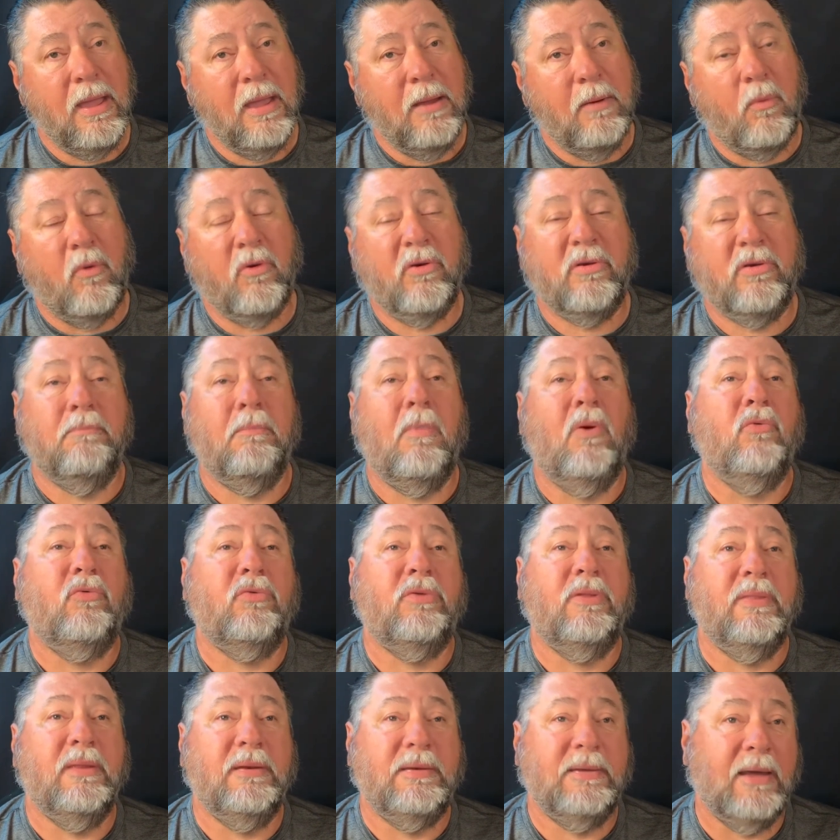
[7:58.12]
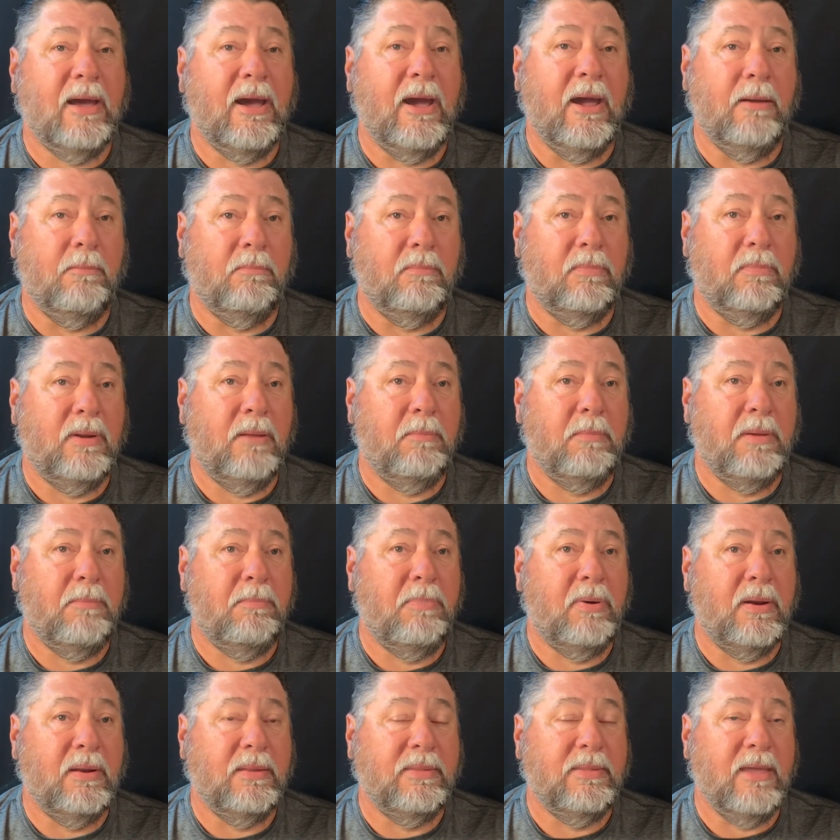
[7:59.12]
Works most of the time. Let me
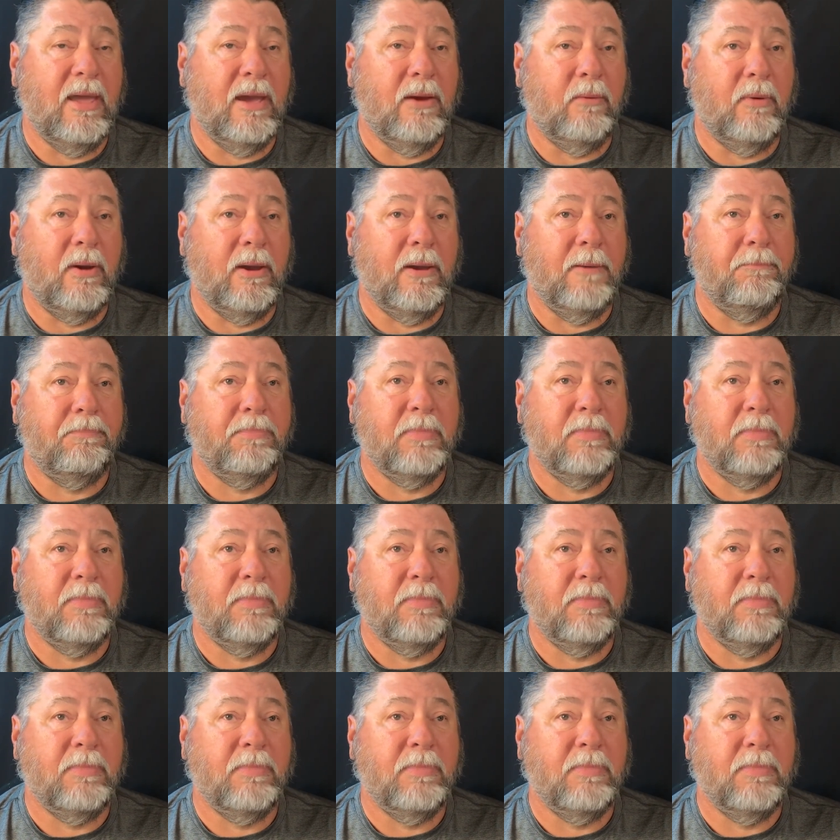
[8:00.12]
put it that way.